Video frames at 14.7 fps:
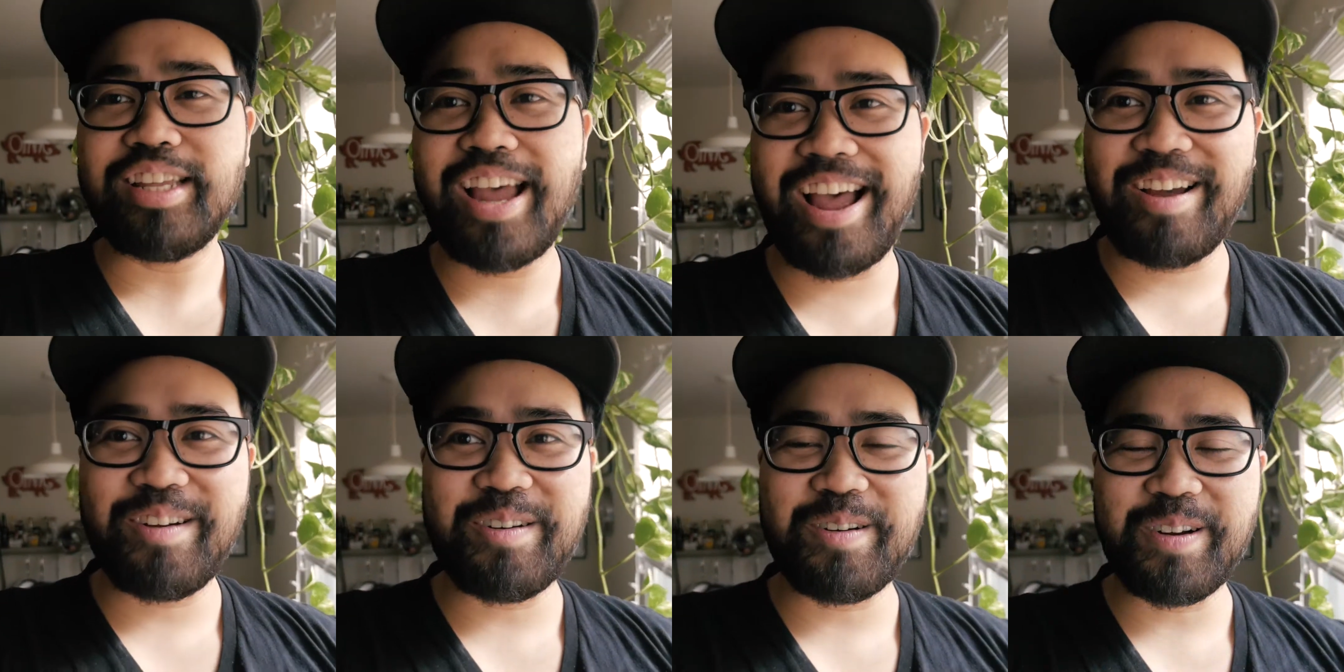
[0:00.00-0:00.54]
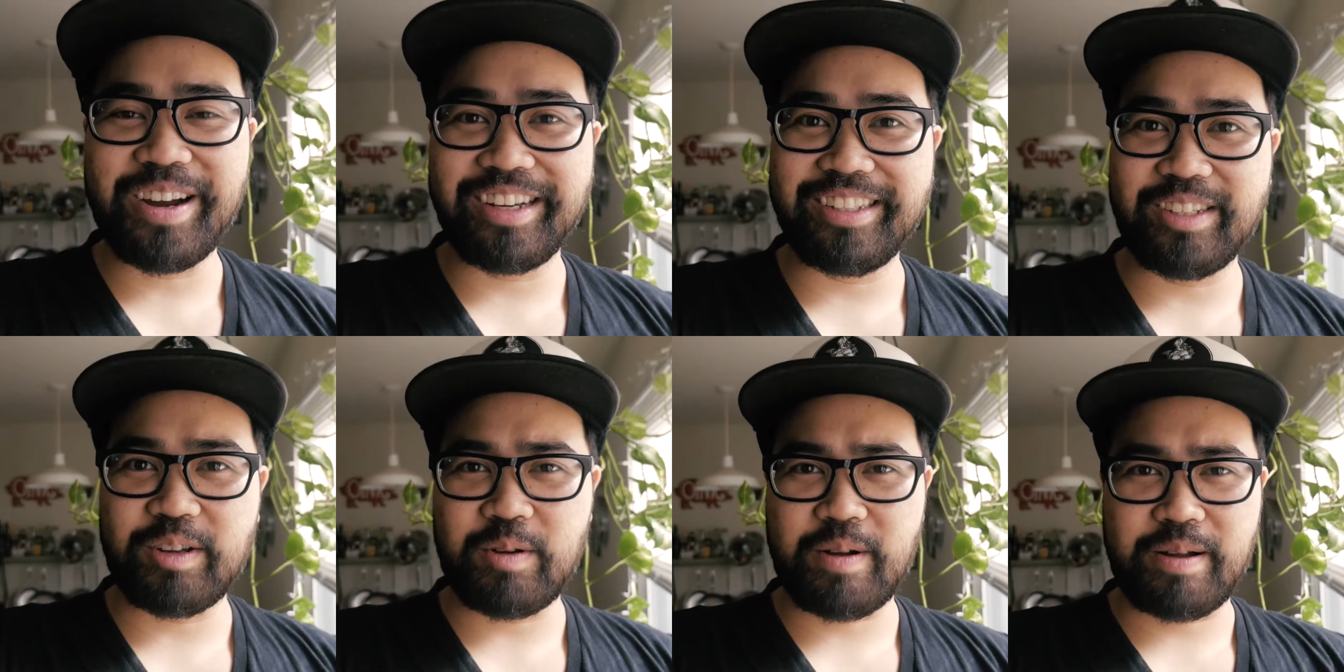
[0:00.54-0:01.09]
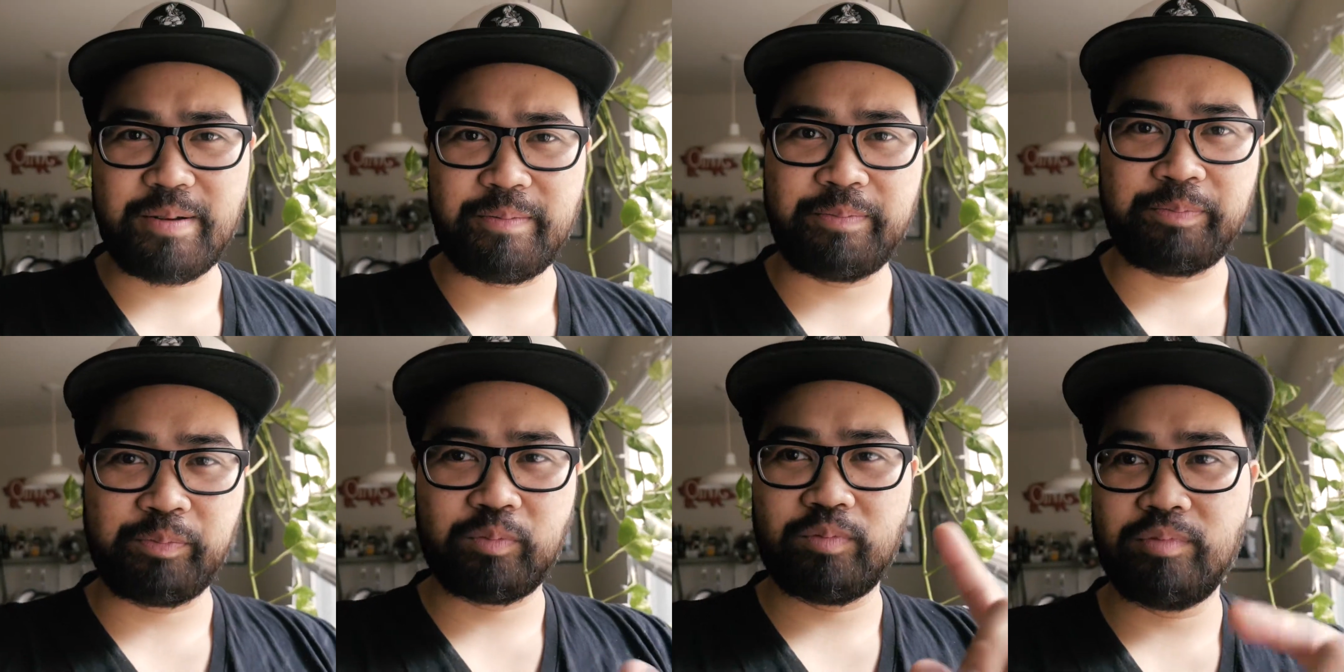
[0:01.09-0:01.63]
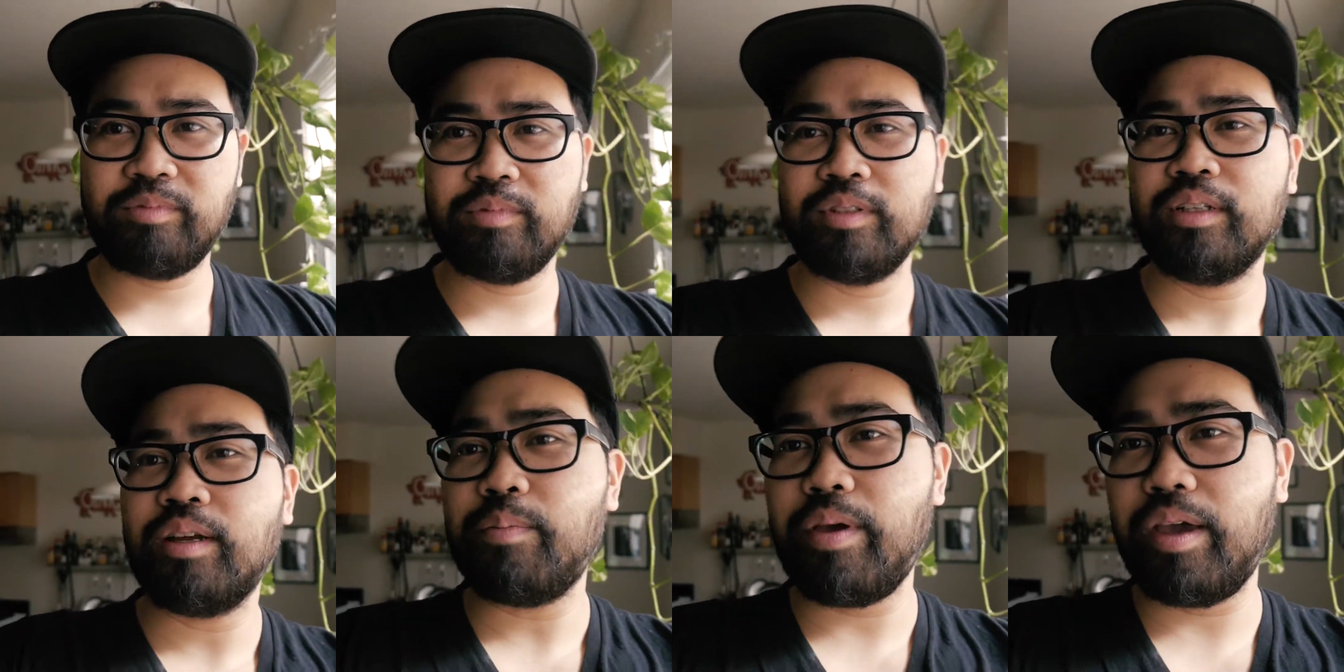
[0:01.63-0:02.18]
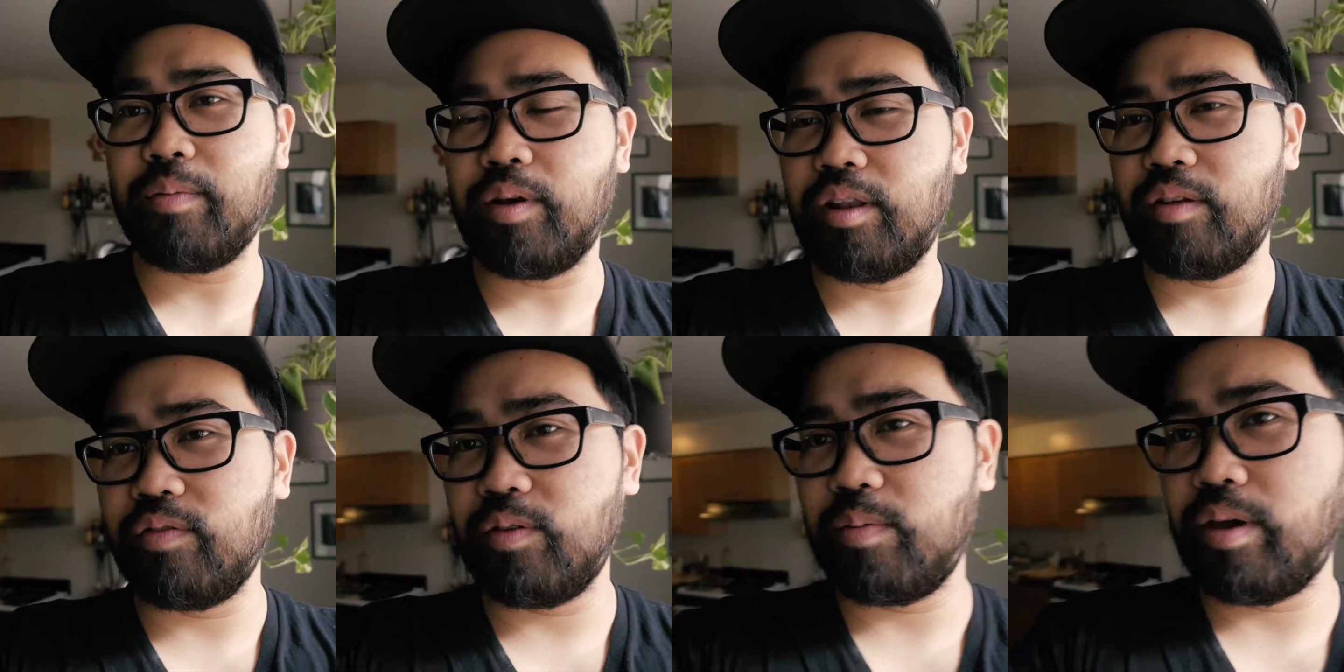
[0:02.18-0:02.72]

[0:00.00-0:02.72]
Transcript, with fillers: how it works. So um babe, I love you